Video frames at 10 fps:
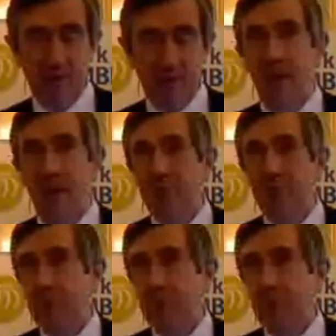And
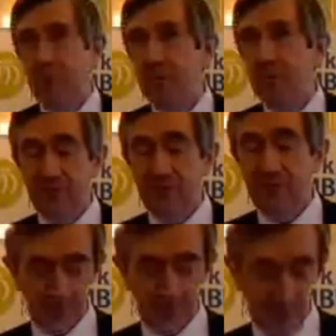we've
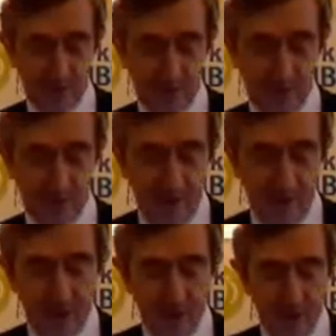used
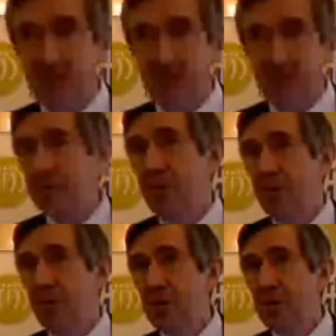
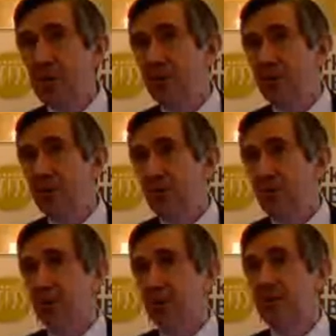automation
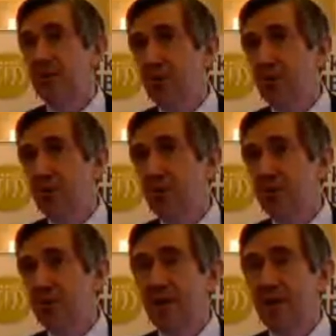increasingly in our processing
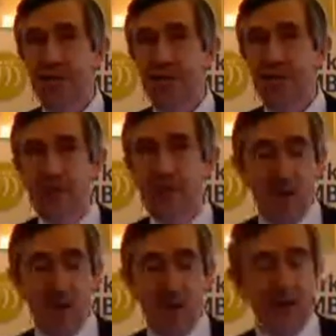plants.
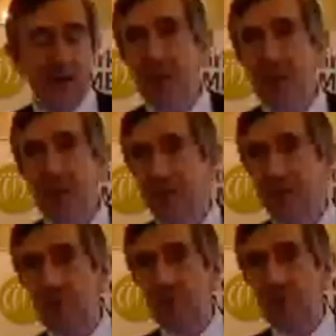And in many cases
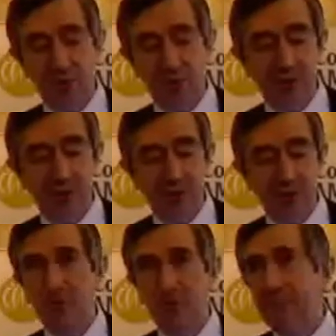we were able to sort,
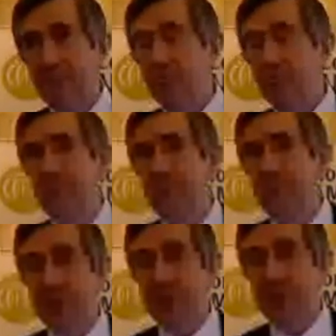we have 4
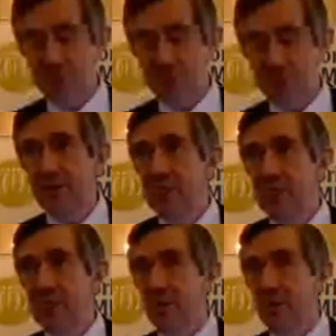processing plants
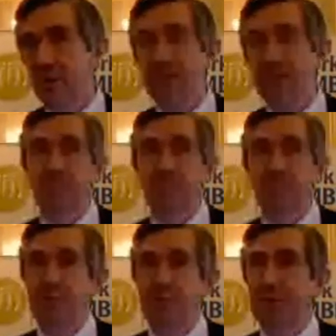nationwide, a large
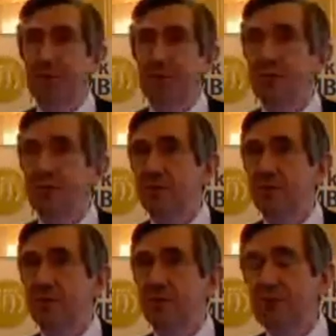one here in Cork as I
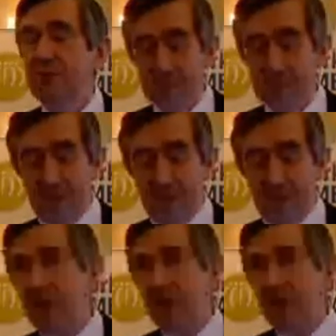mentioned. In
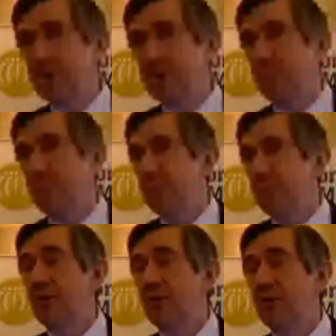many cases we sort
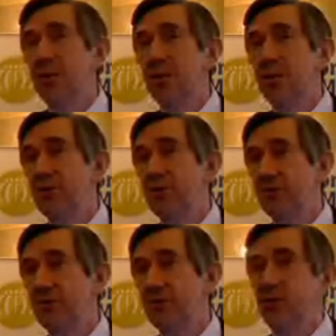our mail down to what's
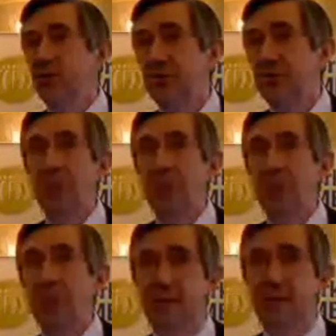referred to as route level,